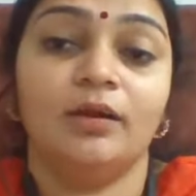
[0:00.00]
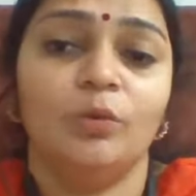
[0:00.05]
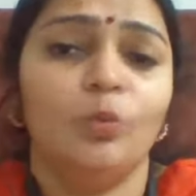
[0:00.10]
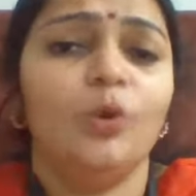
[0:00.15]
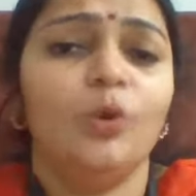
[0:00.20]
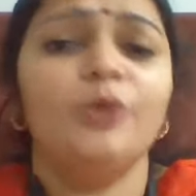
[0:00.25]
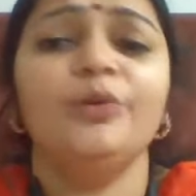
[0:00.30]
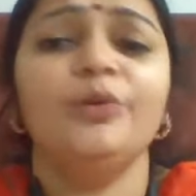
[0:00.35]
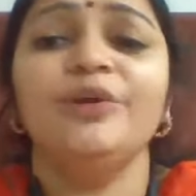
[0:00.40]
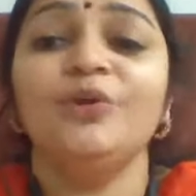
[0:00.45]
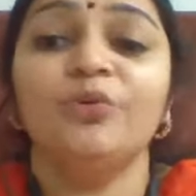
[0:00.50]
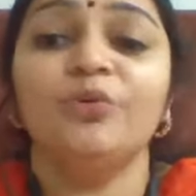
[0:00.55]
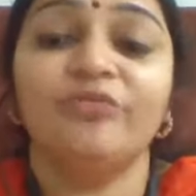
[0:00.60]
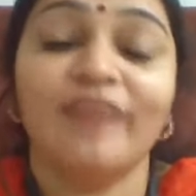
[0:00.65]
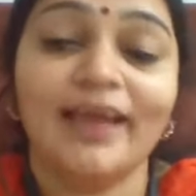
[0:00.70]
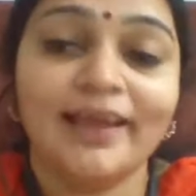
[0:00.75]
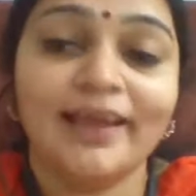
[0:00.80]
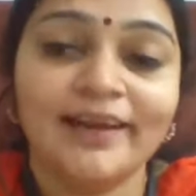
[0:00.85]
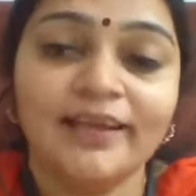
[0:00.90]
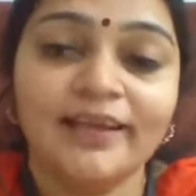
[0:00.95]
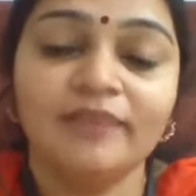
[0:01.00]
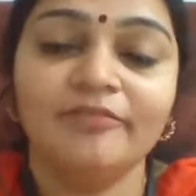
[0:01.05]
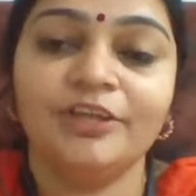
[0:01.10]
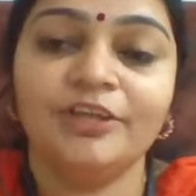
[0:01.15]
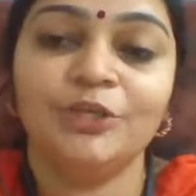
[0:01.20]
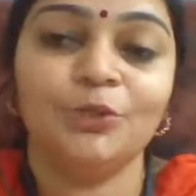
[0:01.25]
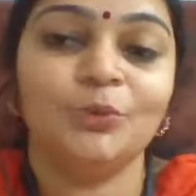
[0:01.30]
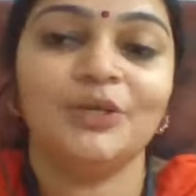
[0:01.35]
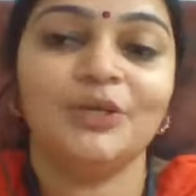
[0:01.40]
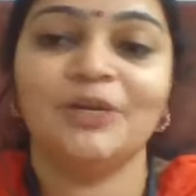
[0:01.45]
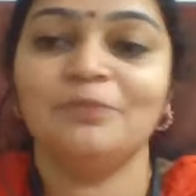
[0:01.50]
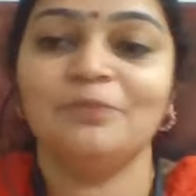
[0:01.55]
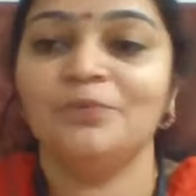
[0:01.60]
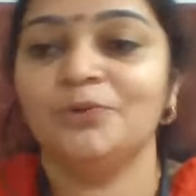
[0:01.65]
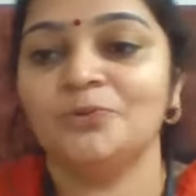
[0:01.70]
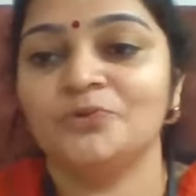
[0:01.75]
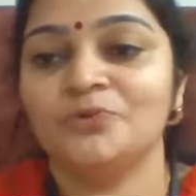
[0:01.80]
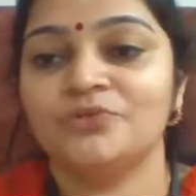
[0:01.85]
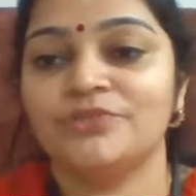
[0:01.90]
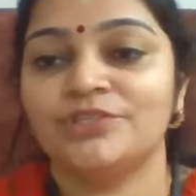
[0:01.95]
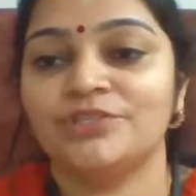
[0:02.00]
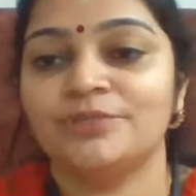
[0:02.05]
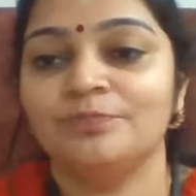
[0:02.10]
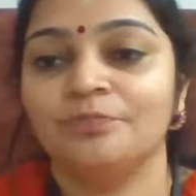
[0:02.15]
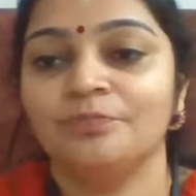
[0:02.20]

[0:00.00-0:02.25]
what were you wearing when you were abused?